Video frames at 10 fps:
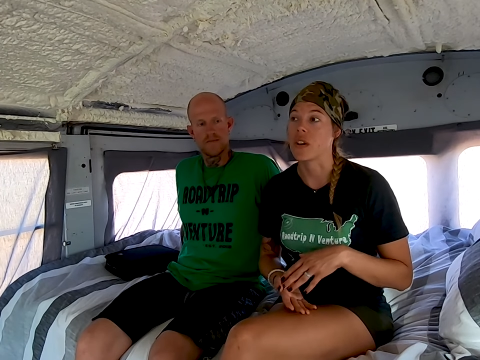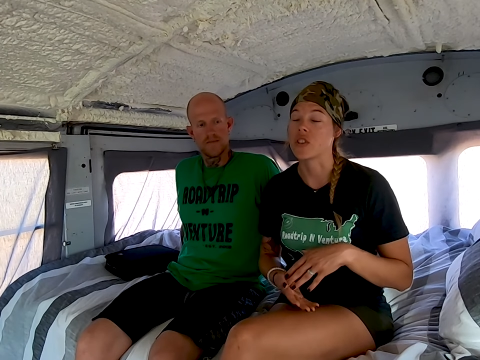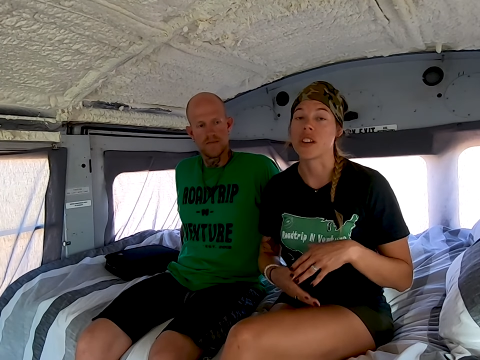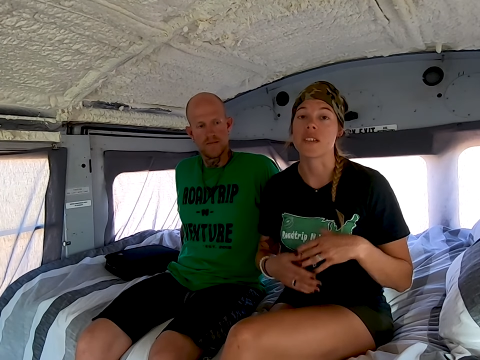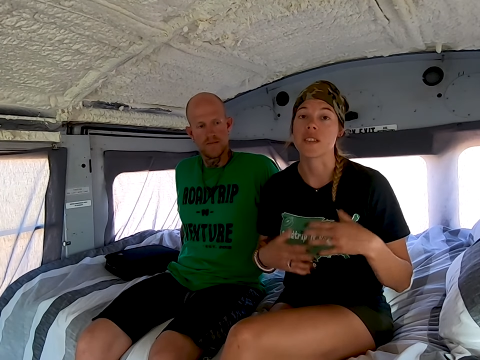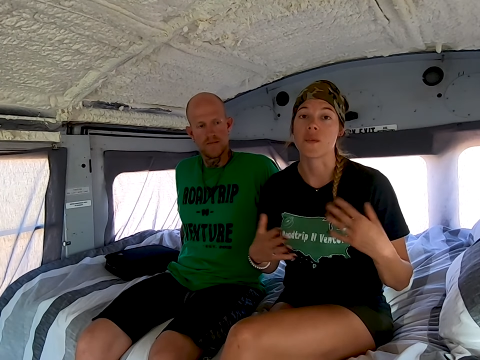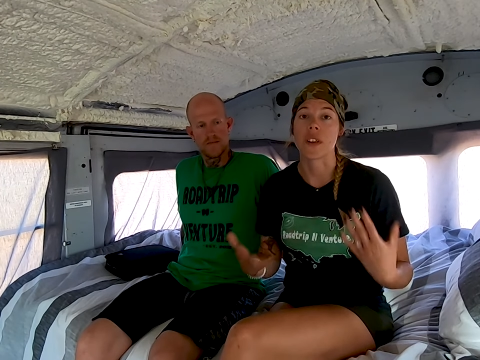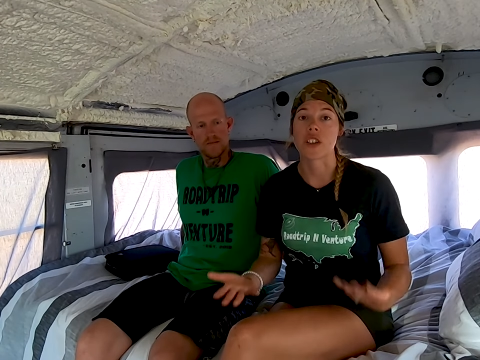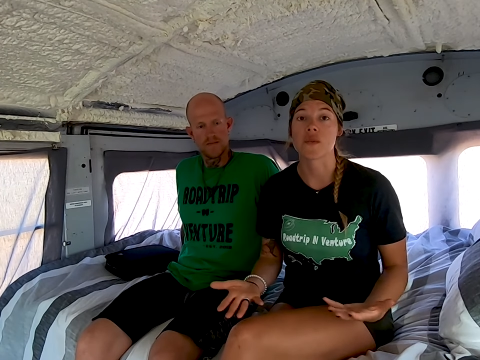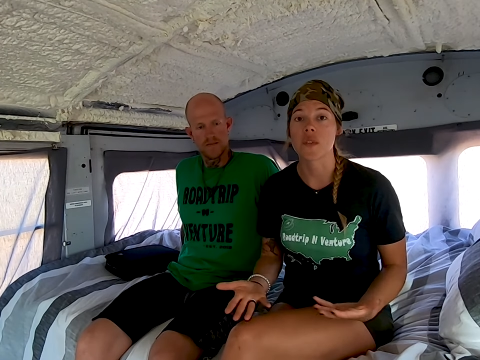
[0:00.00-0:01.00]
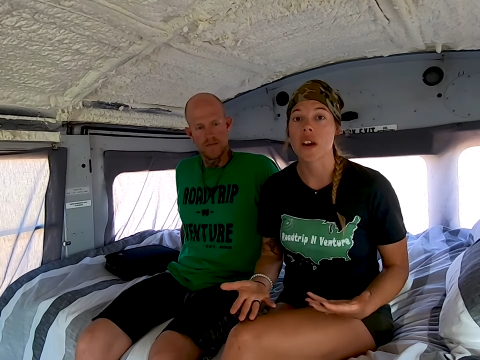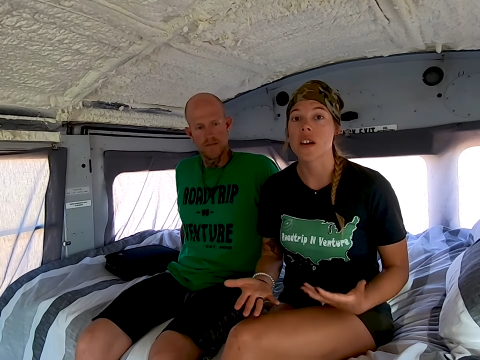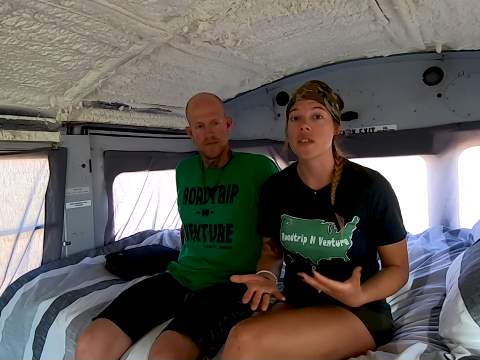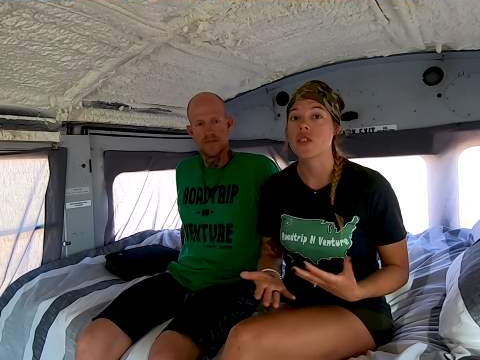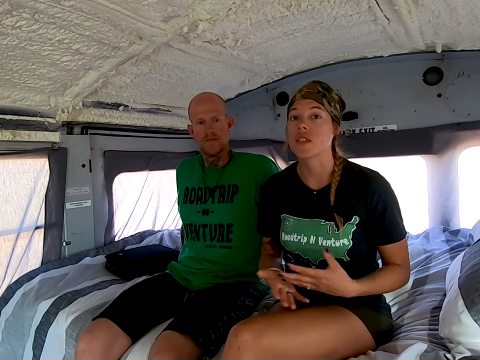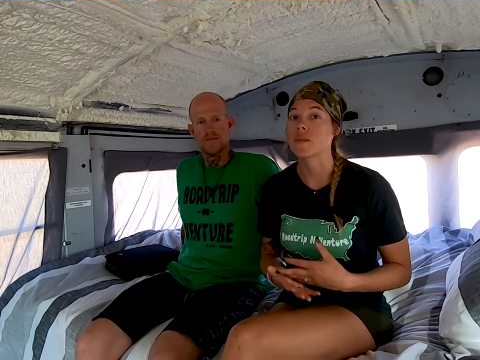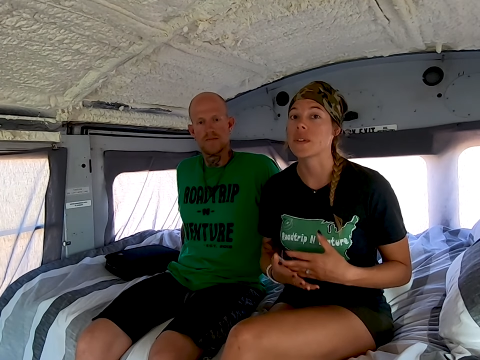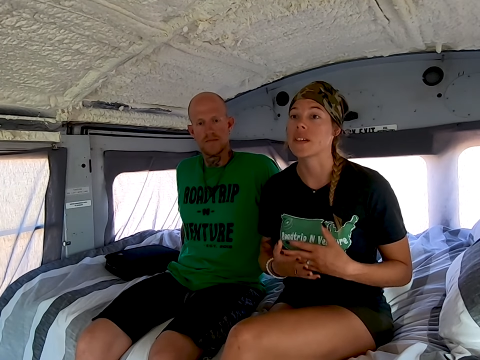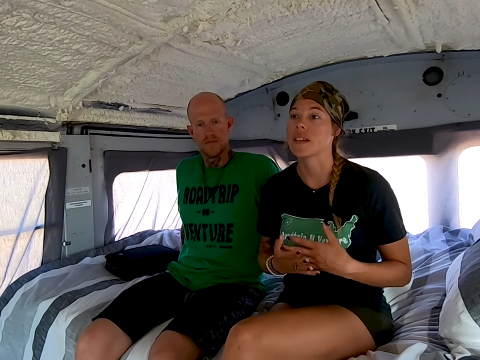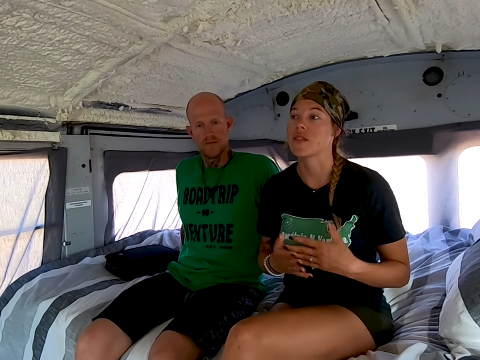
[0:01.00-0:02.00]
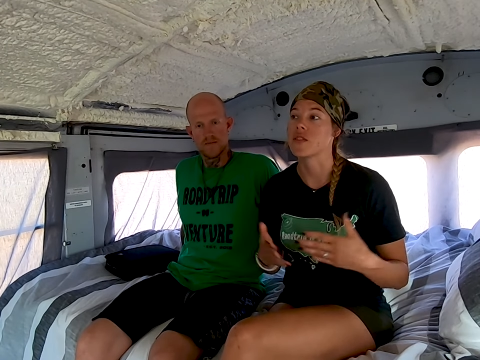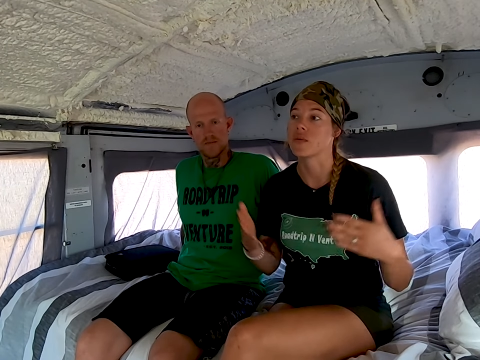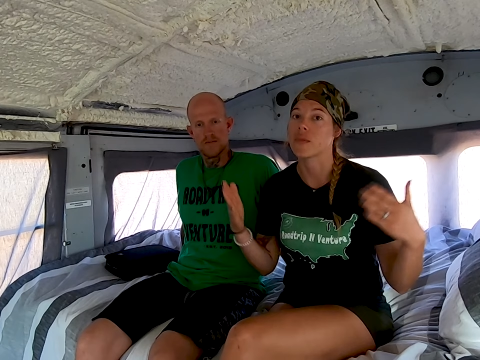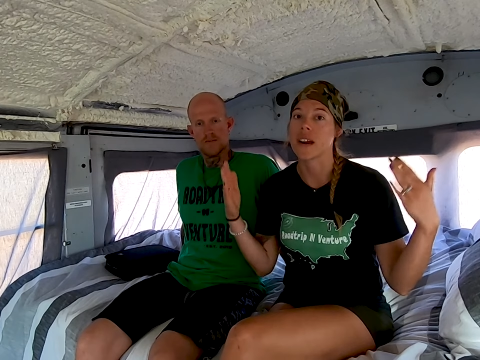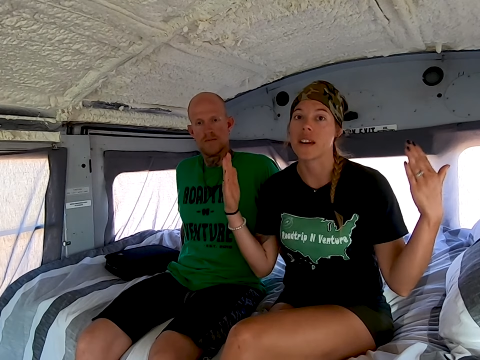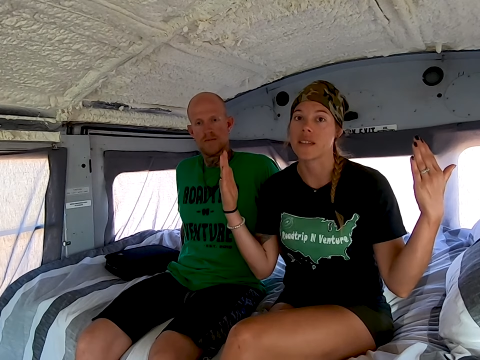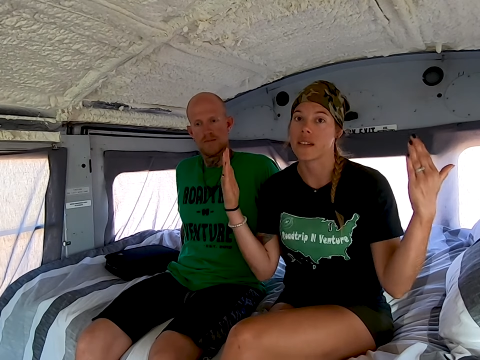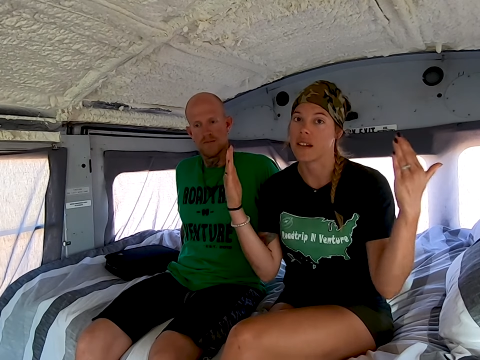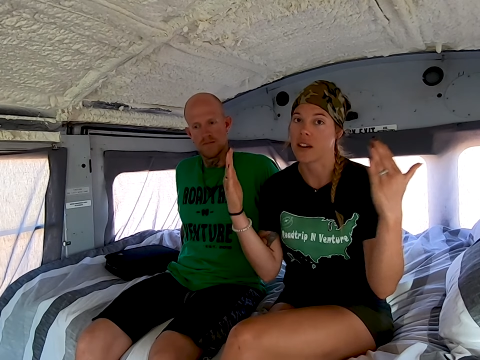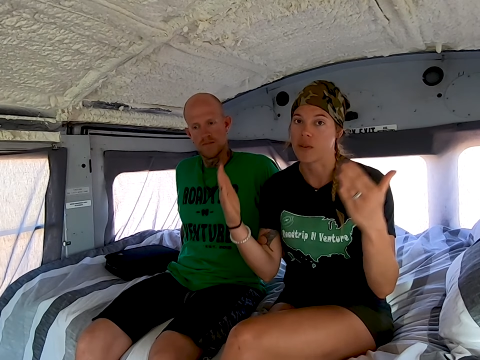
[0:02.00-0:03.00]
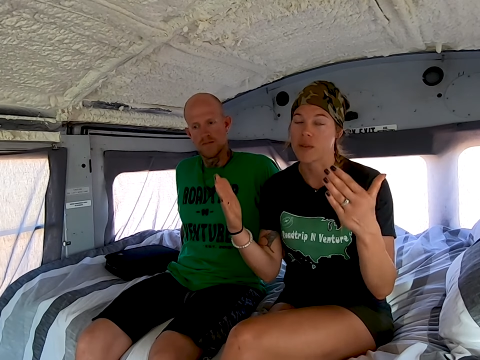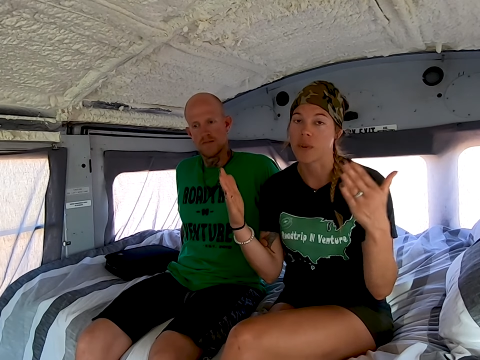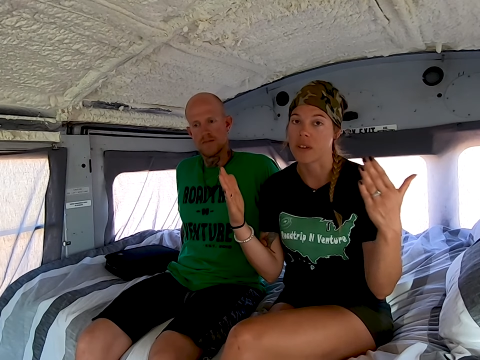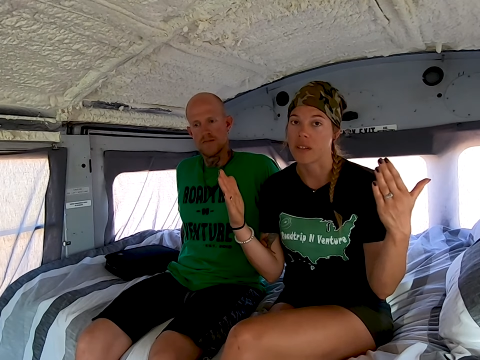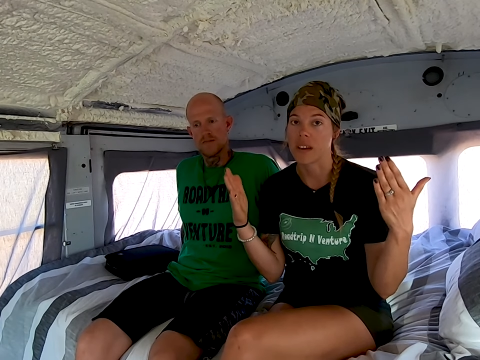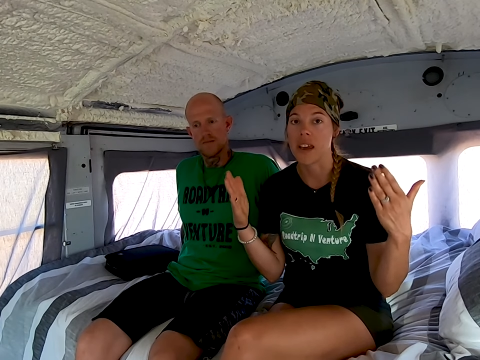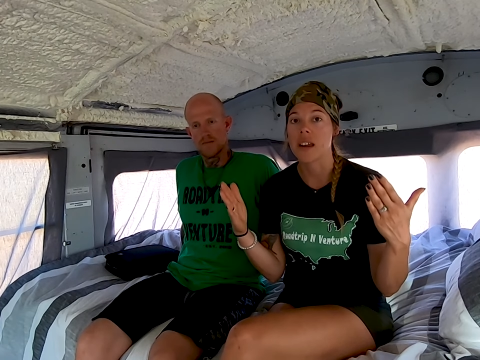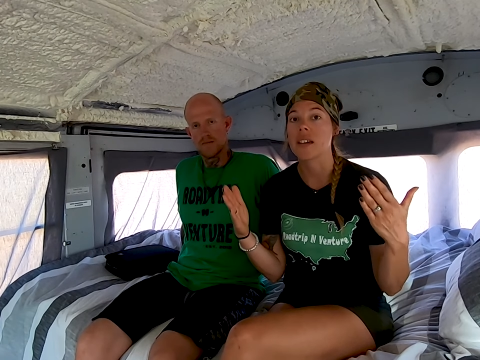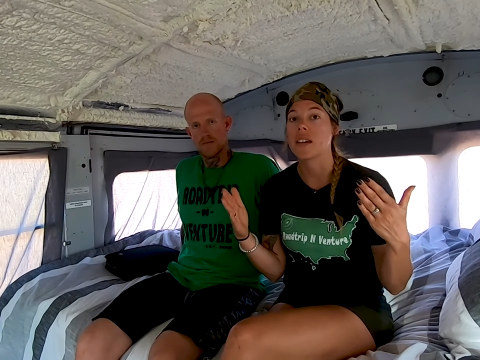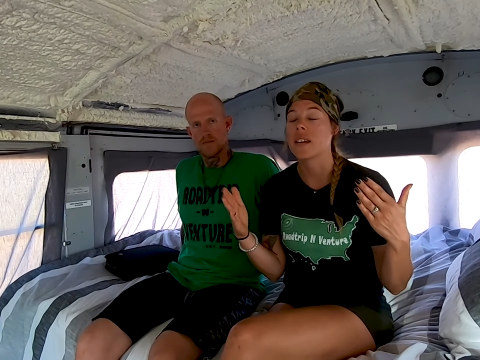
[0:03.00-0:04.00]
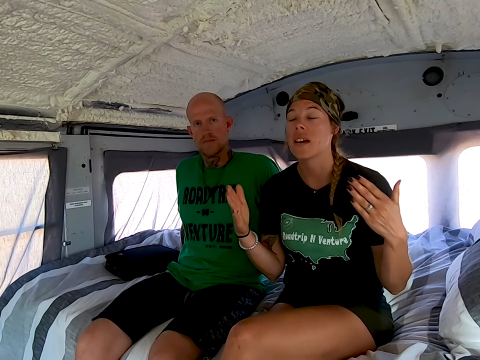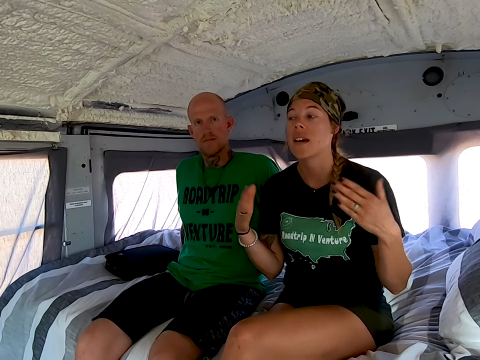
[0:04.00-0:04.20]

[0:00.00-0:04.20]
Speaker 1: a chance of flash floods, just because you're right in the narrowest part of the canyon,